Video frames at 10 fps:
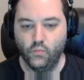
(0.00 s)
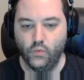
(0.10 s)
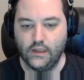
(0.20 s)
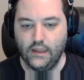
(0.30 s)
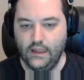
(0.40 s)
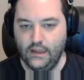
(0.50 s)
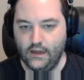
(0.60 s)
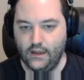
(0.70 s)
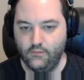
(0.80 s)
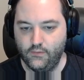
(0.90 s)
We can't
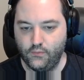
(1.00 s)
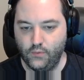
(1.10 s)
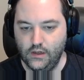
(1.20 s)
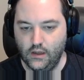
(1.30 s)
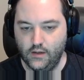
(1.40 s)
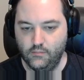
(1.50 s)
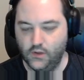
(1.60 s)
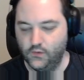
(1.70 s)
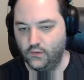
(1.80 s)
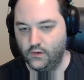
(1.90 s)
have 3, 9
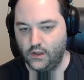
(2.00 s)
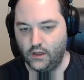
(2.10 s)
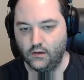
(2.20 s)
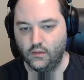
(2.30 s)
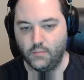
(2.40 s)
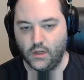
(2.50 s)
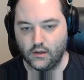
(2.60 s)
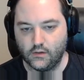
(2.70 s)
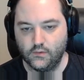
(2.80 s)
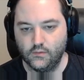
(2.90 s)
because of the 9 in the
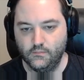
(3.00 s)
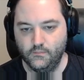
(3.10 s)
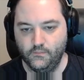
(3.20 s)
box.